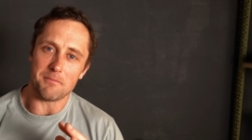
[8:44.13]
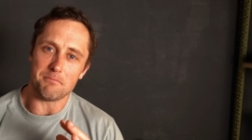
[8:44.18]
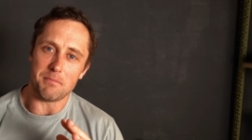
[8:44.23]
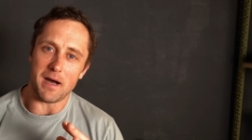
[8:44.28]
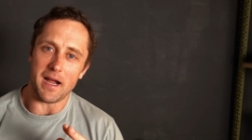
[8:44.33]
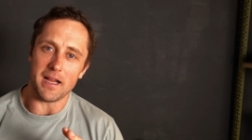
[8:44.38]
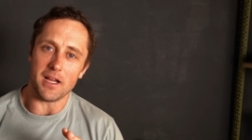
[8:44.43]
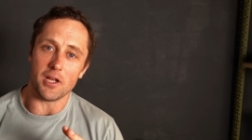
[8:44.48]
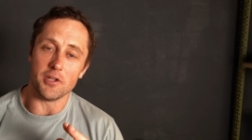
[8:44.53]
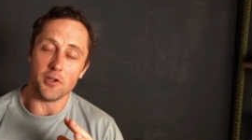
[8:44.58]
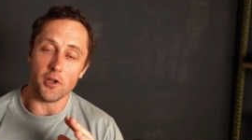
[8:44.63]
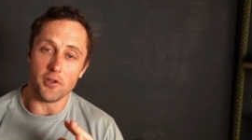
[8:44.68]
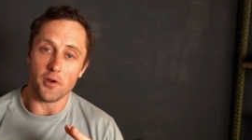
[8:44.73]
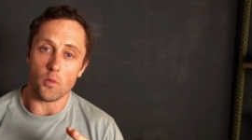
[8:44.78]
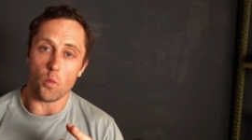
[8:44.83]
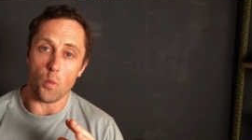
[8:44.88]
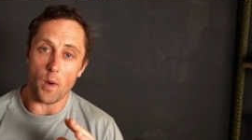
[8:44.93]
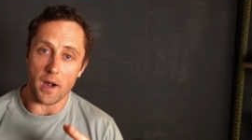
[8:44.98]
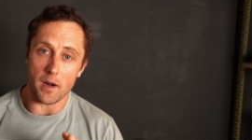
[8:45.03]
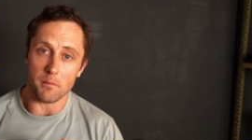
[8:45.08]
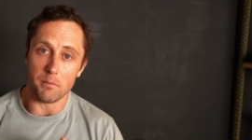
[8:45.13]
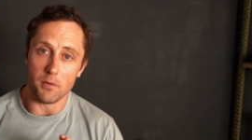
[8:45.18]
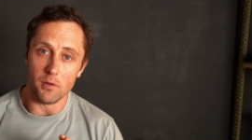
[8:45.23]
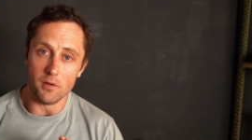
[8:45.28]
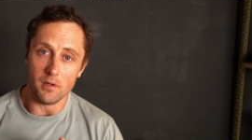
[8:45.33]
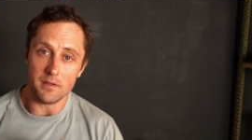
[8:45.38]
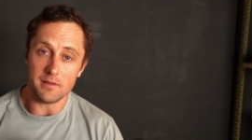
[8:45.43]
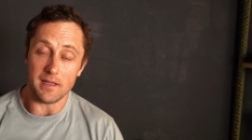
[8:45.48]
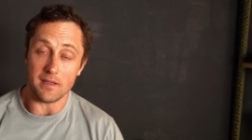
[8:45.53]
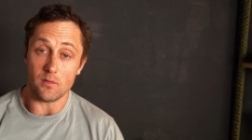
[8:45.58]
by another
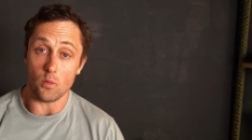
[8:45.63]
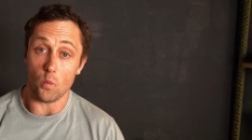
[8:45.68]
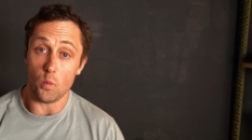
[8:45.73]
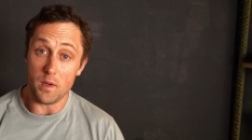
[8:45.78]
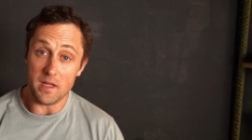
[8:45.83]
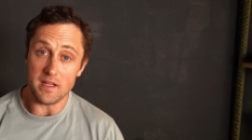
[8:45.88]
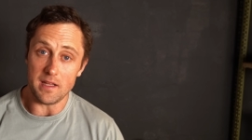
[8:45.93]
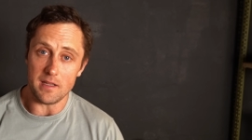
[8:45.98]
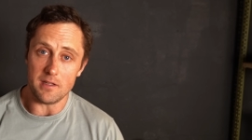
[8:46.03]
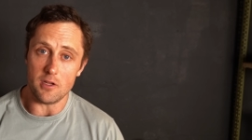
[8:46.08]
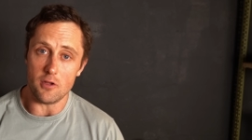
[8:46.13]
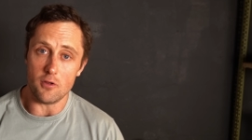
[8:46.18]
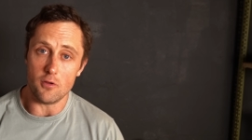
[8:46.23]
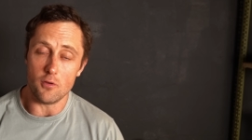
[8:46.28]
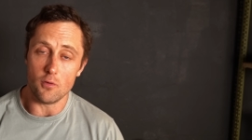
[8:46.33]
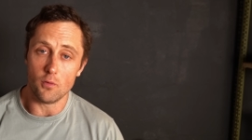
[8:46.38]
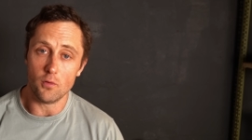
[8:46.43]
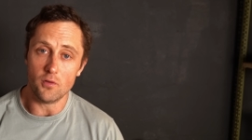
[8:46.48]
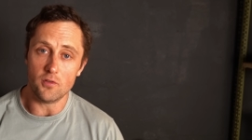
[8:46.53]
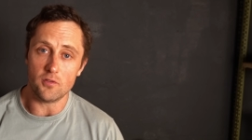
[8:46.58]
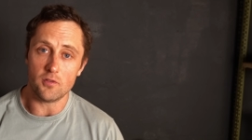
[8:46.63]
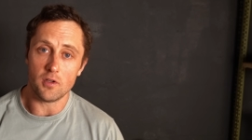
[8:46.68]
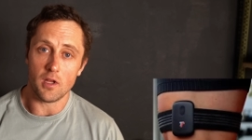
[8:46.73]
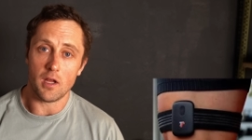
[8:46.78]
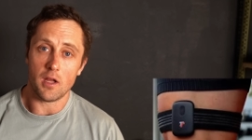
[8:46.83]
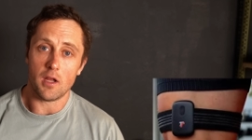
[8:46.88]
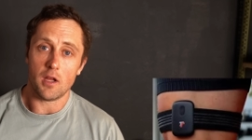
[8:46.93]
wearable that we can use